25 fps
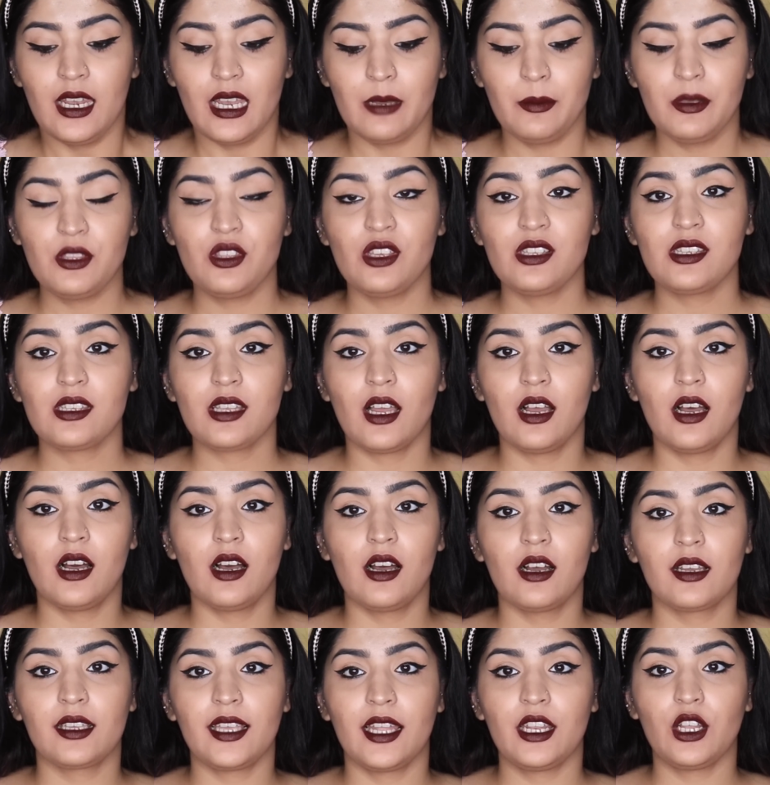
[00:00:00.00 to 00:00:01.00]
Let me just
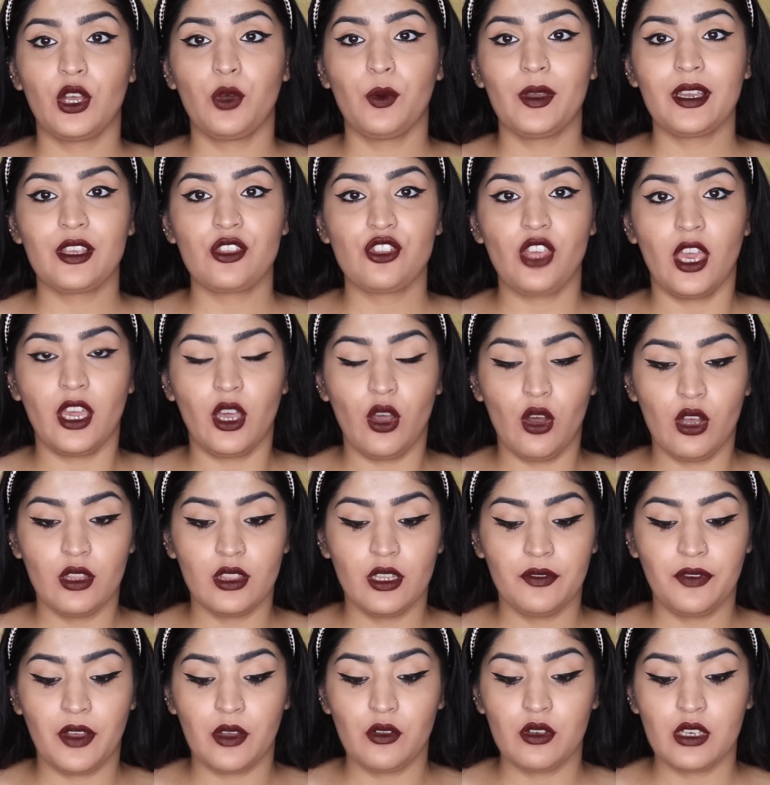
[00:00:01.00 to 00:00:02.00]
get a quick check
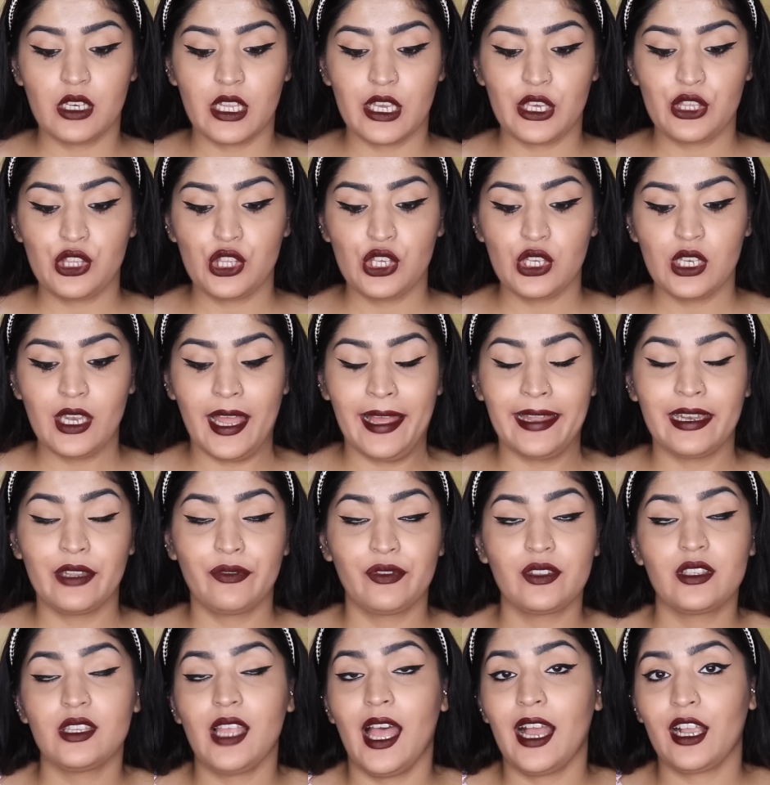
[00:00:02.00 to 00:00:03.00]
on the foundation and
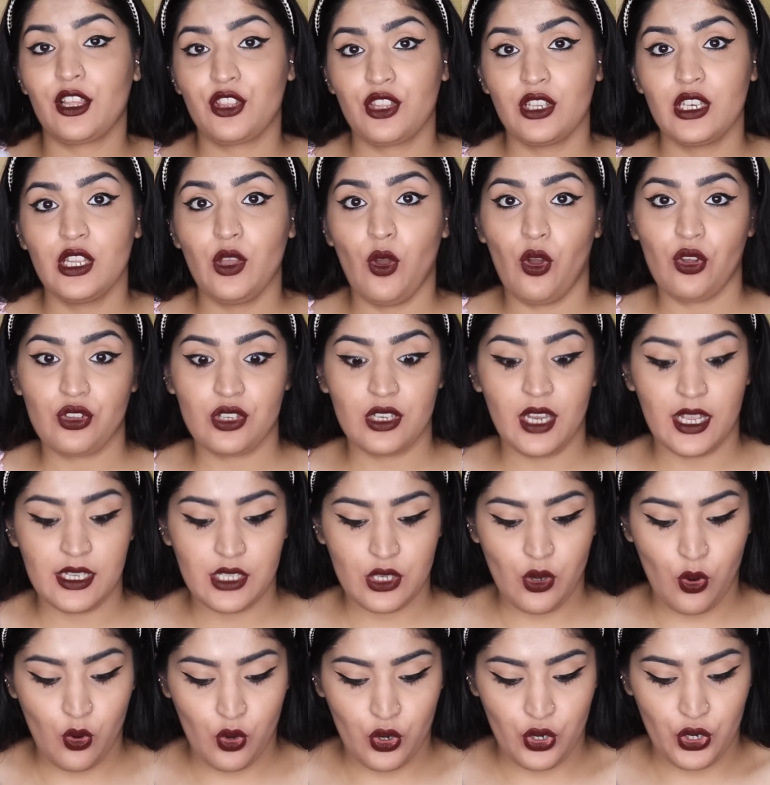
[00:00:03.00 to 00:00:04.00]
if it's actually
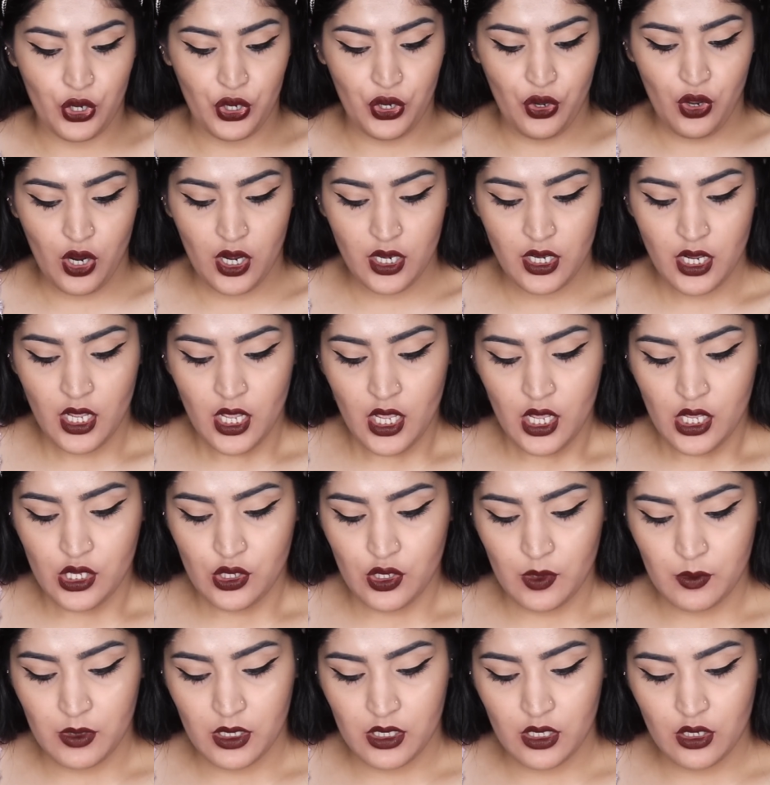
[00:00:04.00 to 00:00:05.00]
oxidized or not.
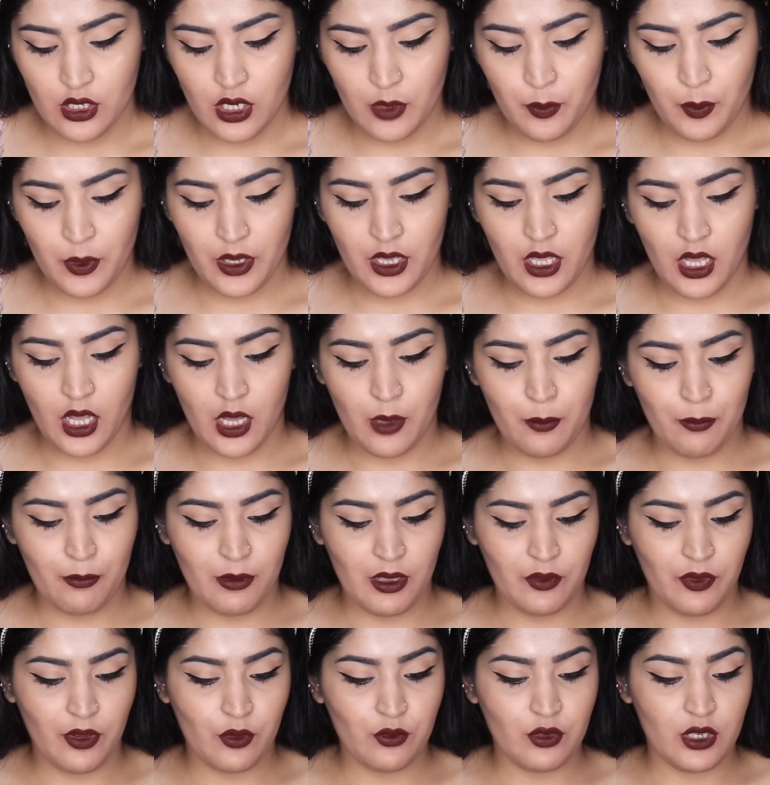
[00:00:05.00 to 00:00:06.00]
So I'm just gonna pick up
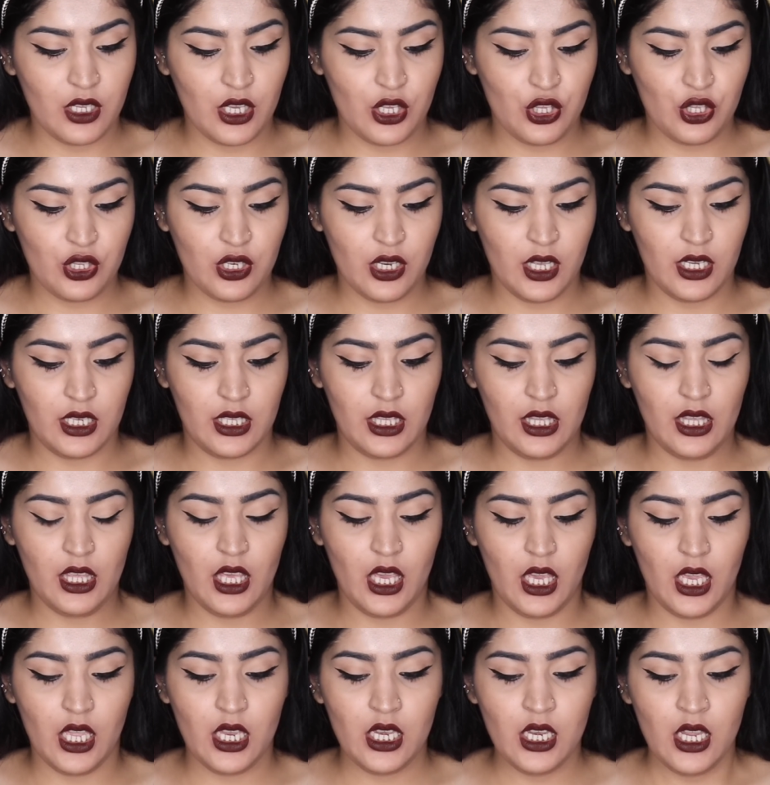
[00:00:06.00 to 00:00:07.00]
my foundation
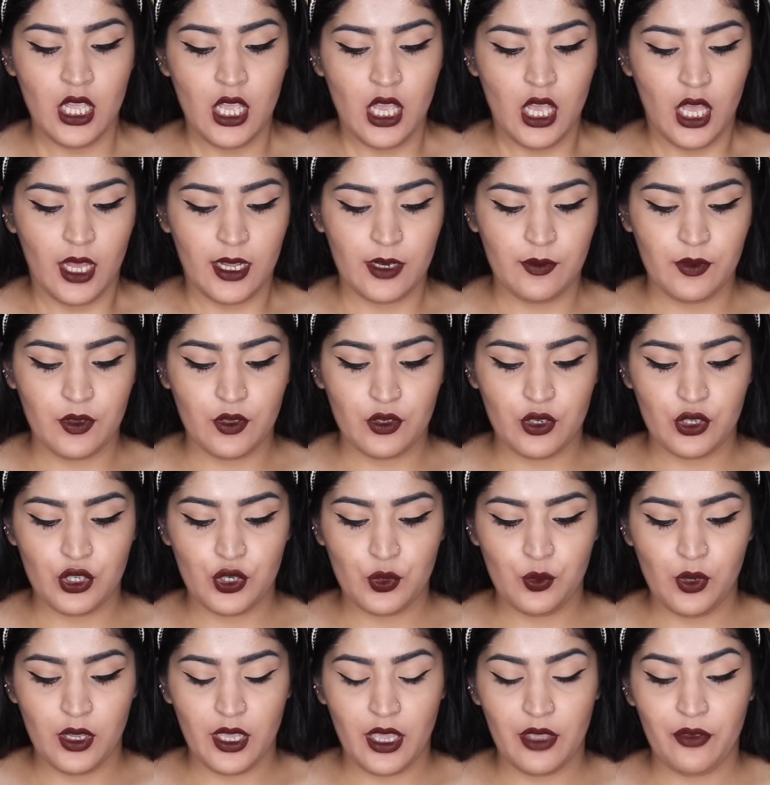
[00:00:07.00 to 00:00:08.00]
again, and we're gonna
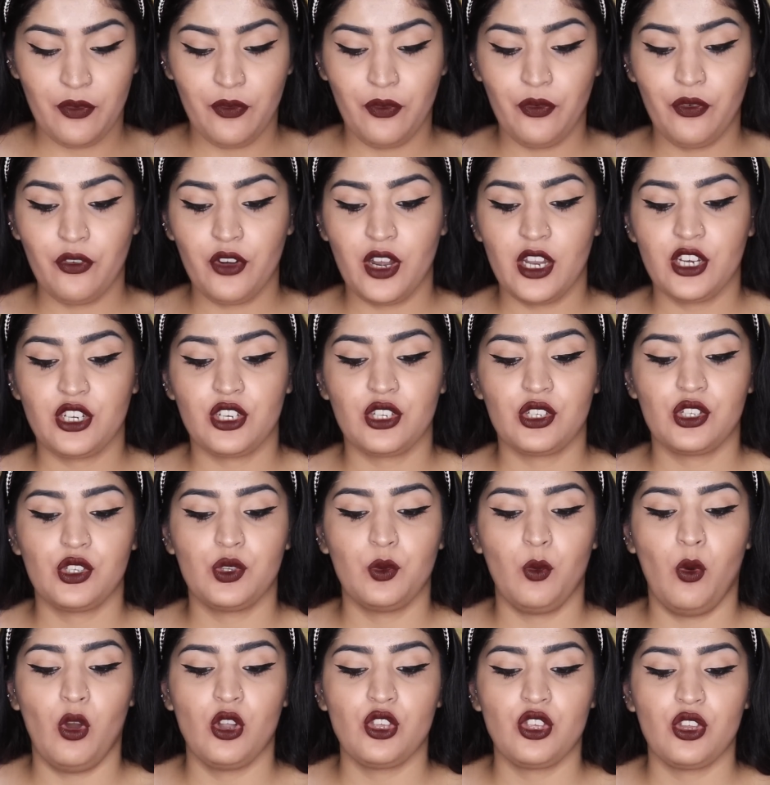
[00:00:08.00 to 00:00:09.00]
do a fresh
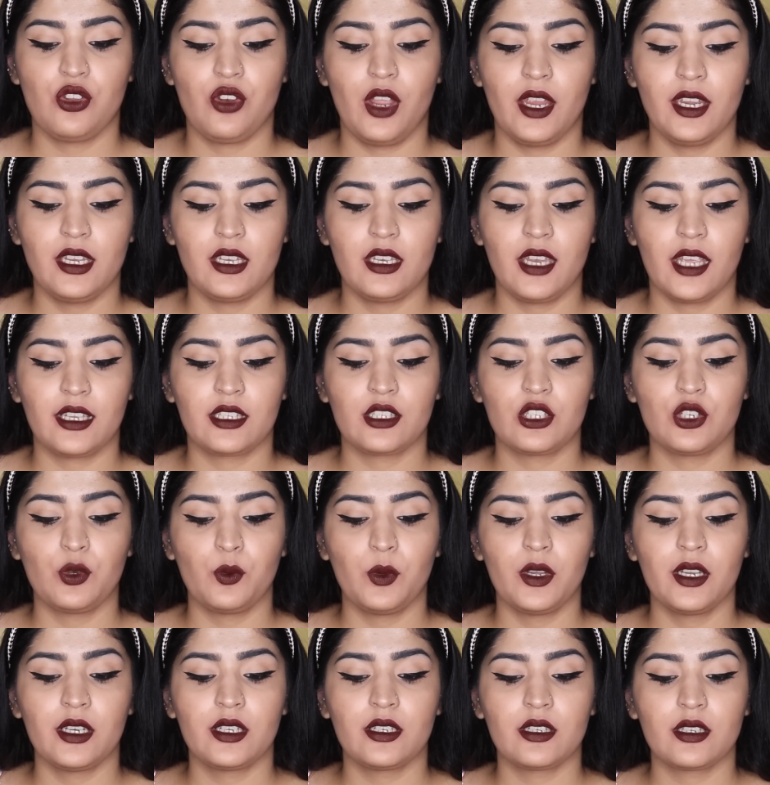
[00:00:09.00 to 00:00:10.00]
swatch right next
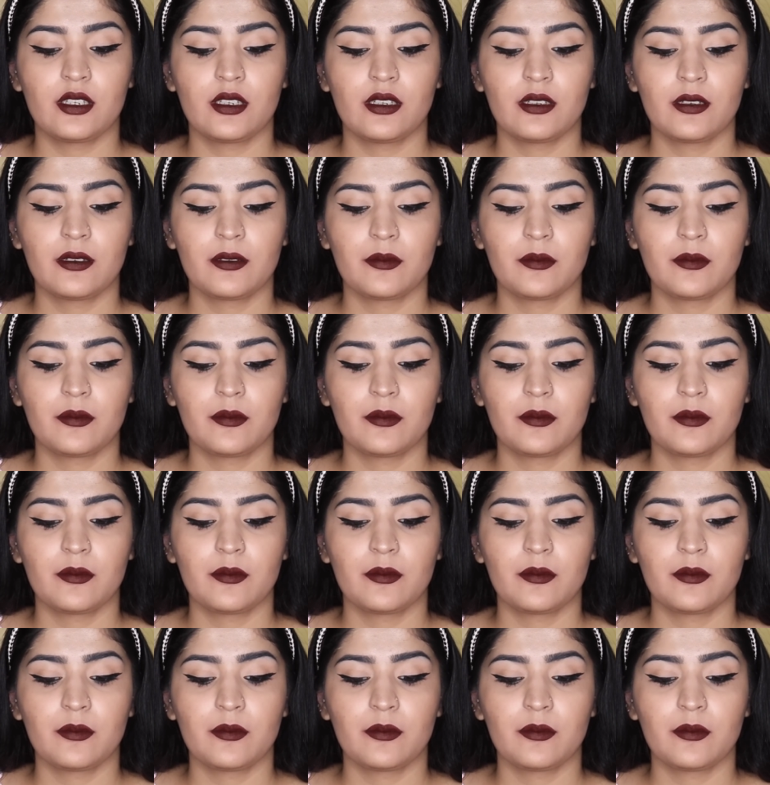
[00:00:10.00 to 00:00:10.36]
to it.